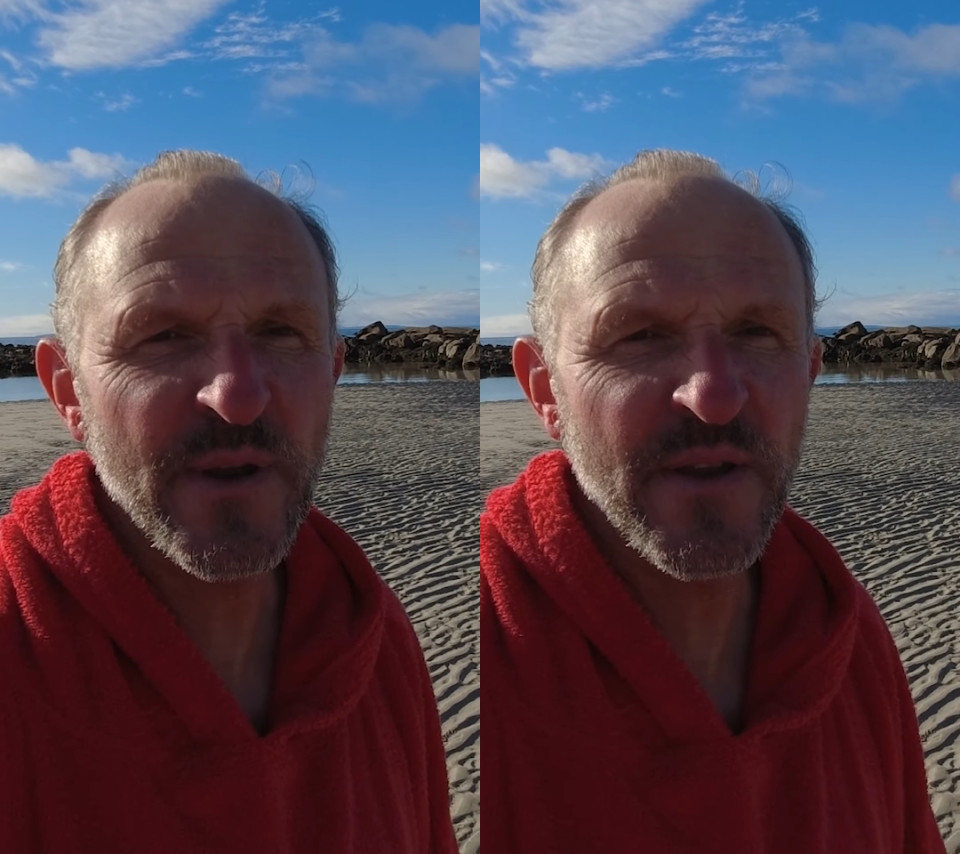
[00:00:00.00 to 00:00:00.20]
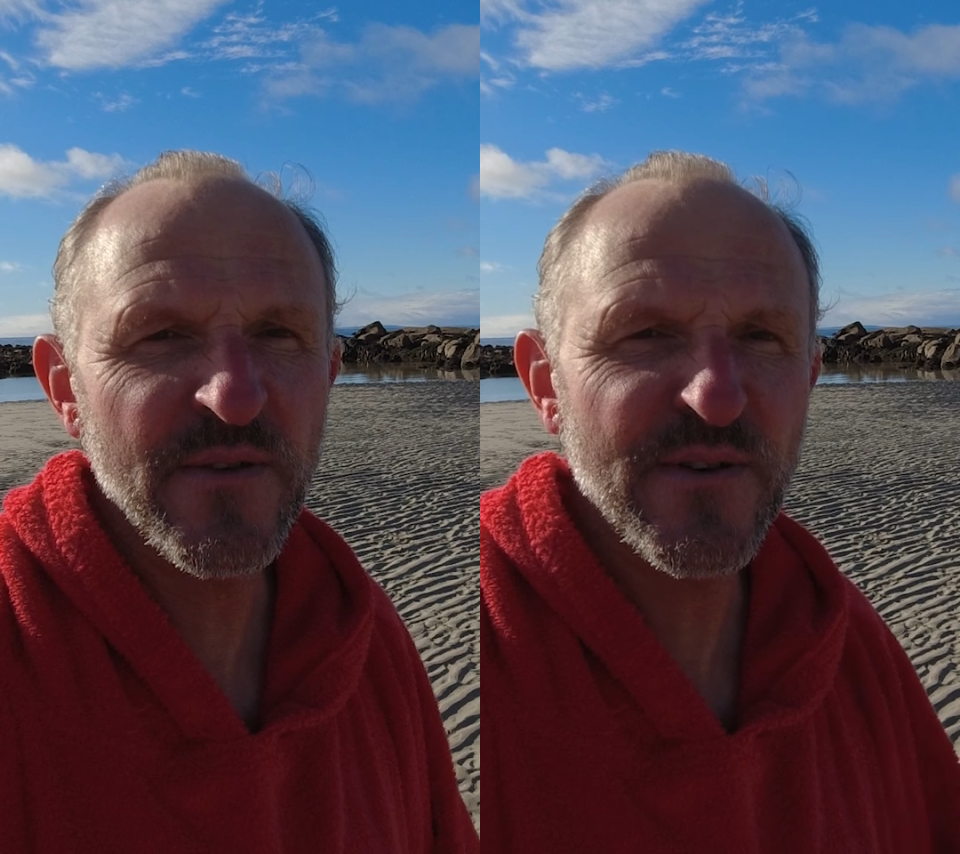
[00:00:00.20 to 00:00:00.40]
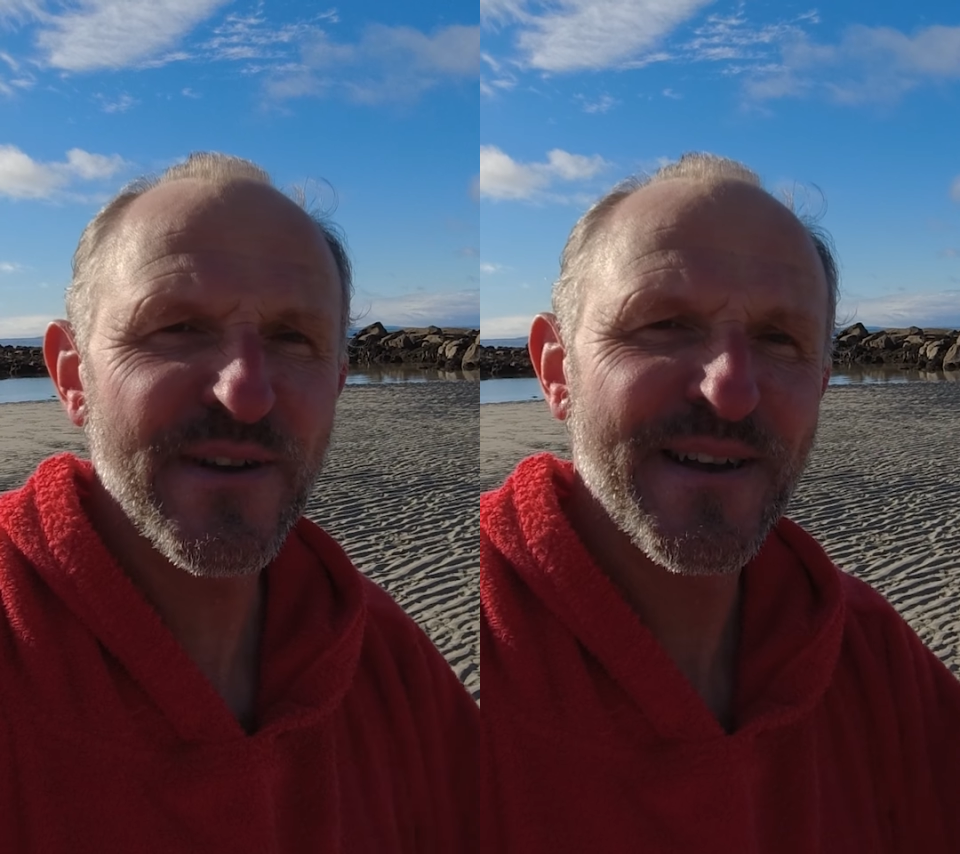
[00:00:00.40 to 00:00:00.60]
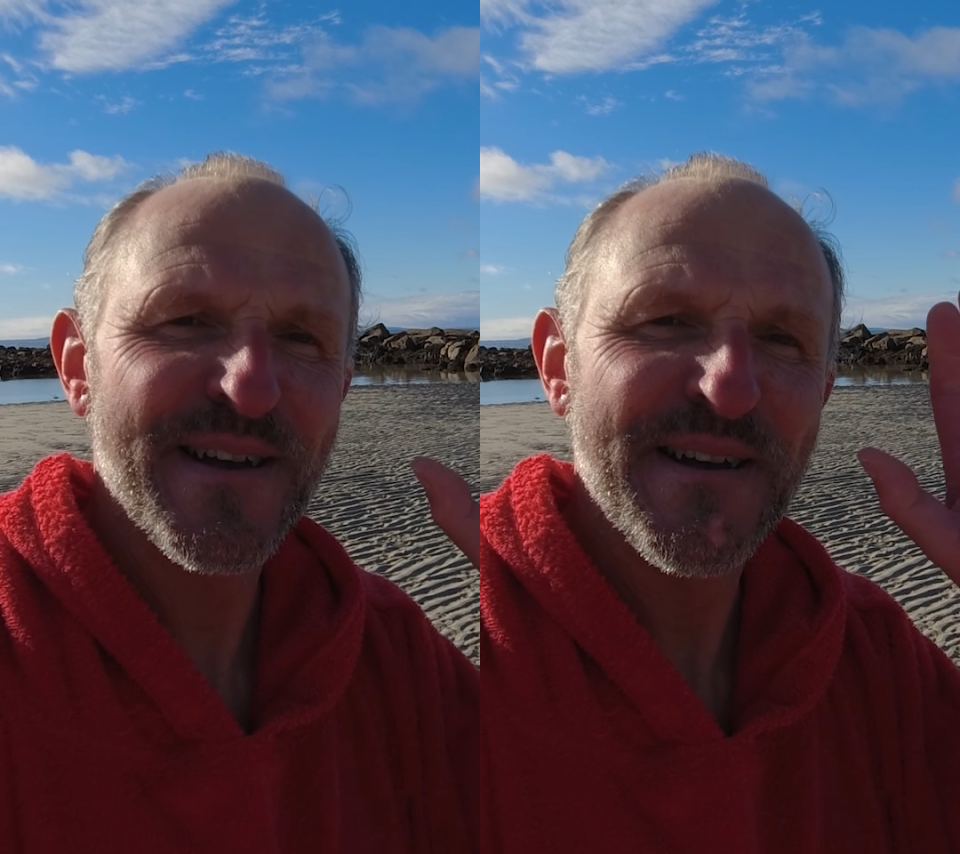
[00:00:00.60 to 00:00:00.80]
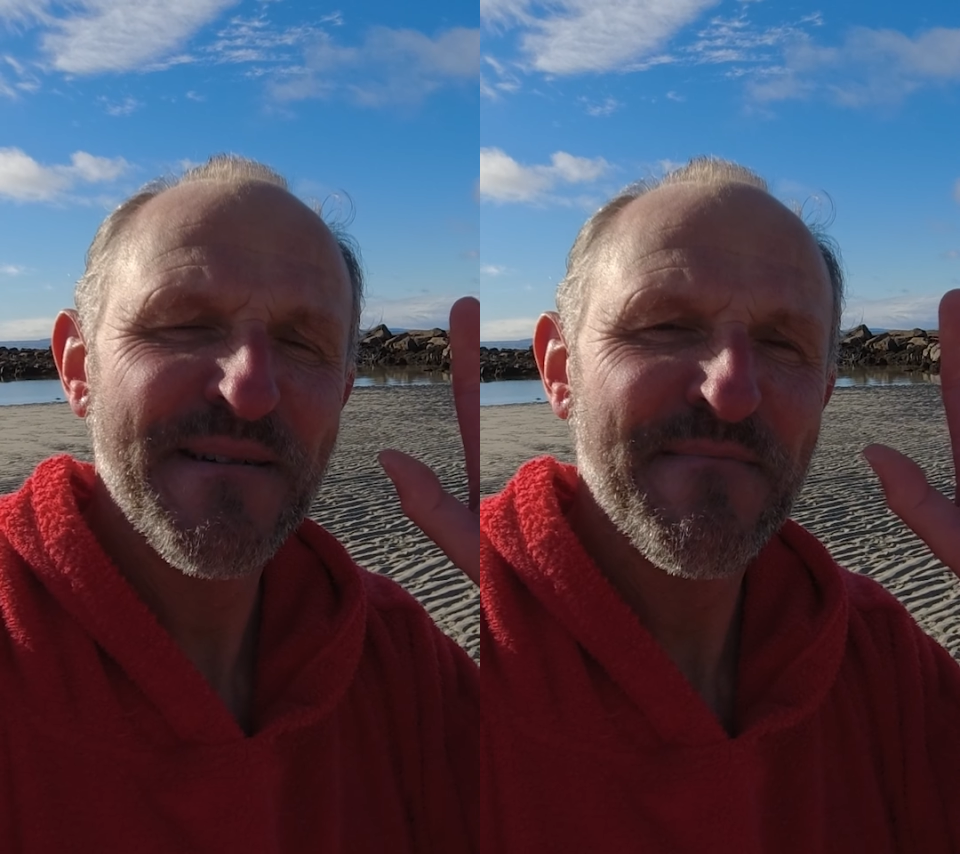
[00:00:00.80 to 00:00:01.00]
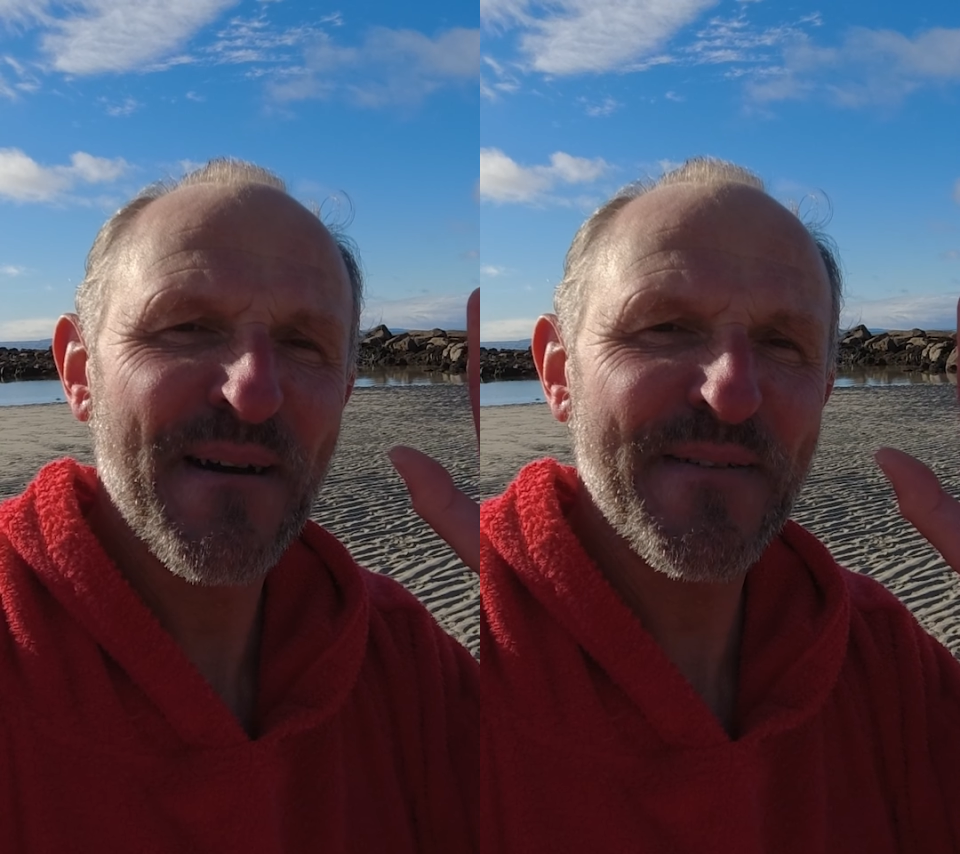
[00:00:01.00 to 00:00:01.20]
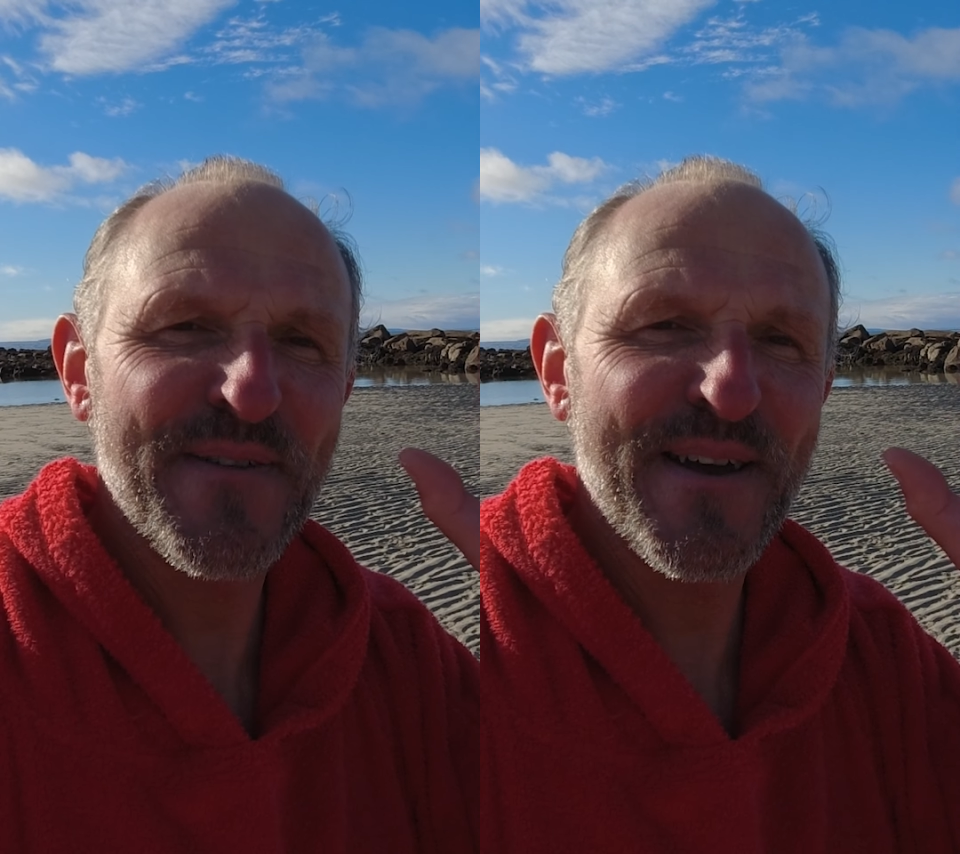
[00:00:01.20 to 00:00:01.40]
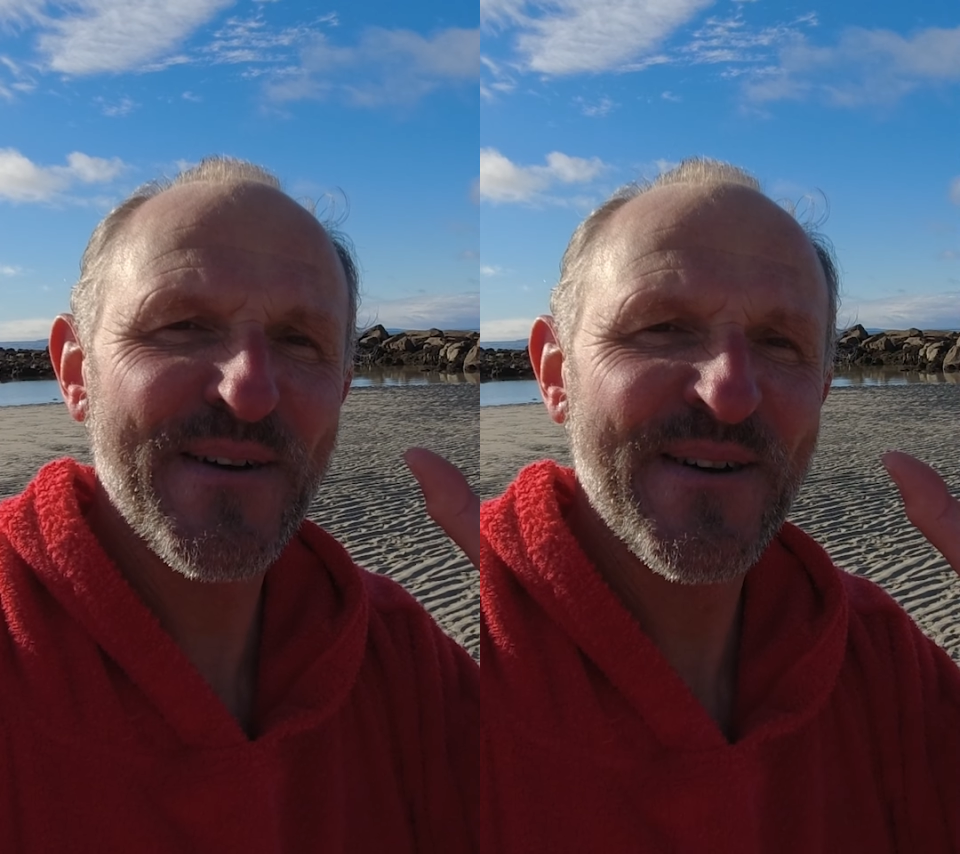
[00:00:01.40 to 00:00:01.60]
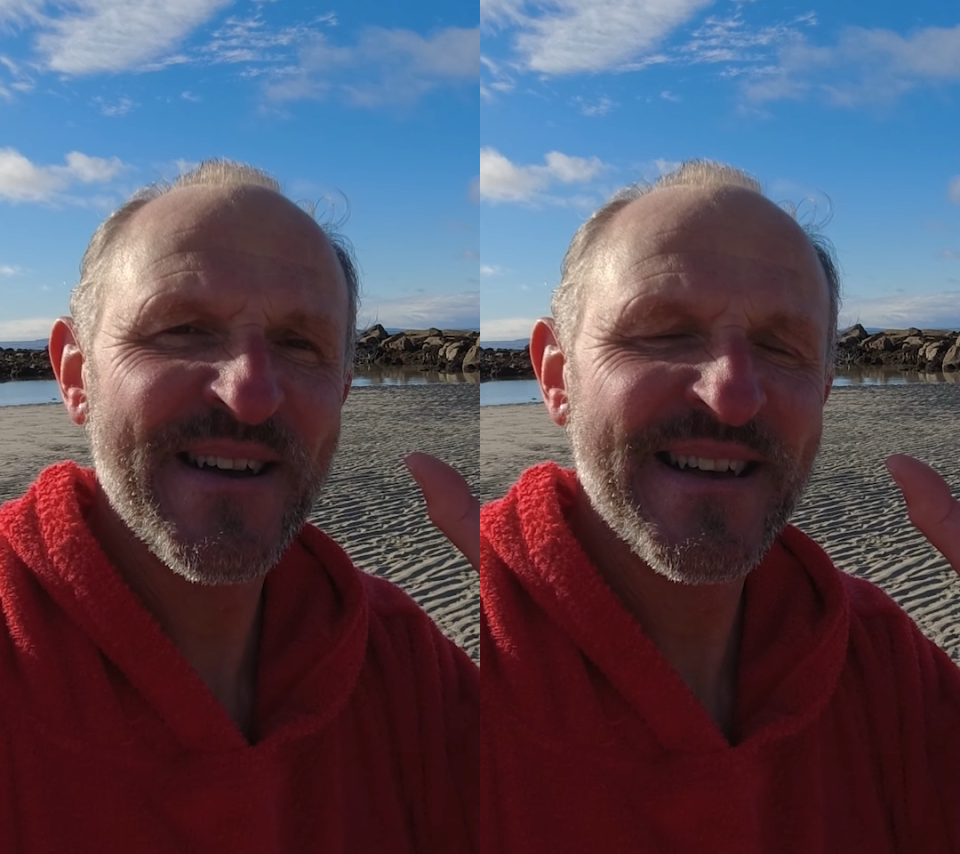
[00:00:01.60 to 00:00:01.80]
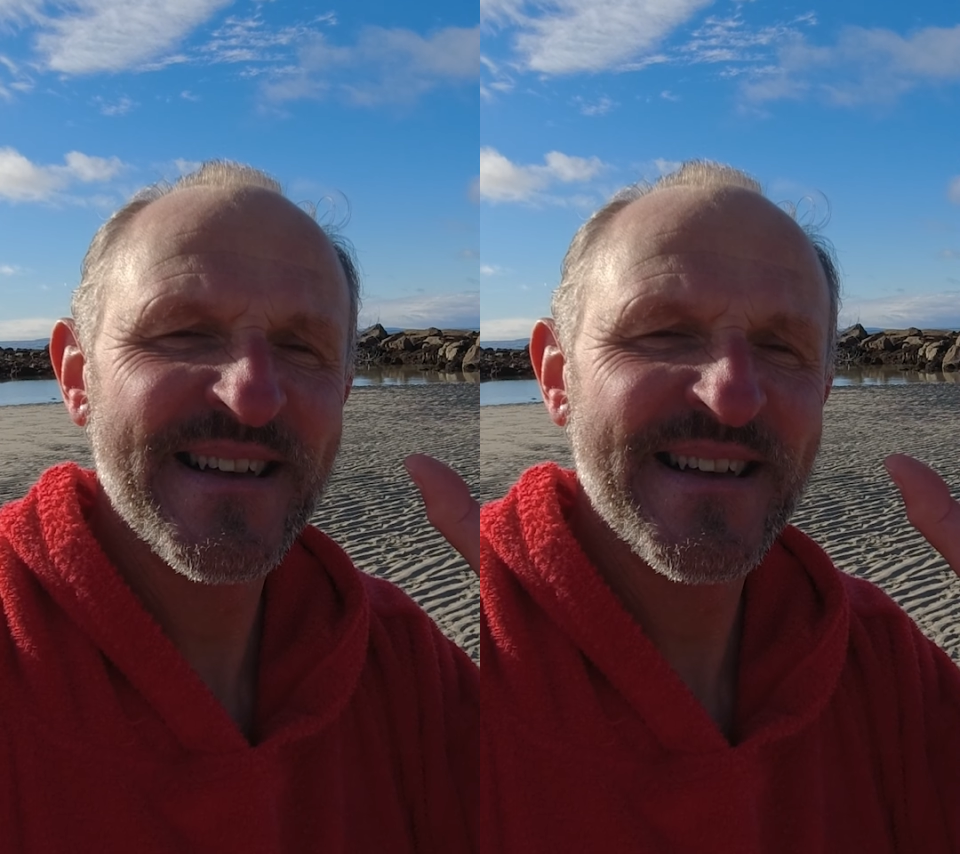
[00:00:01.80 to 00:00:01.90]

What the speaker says: another. Bye for now.